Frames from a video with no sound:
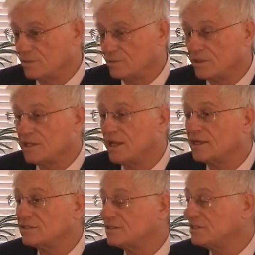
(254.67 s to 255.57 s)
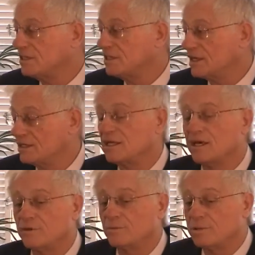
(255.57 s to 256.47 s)
but we can't see on the
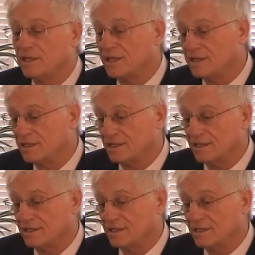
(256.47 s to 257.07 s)
outer plane.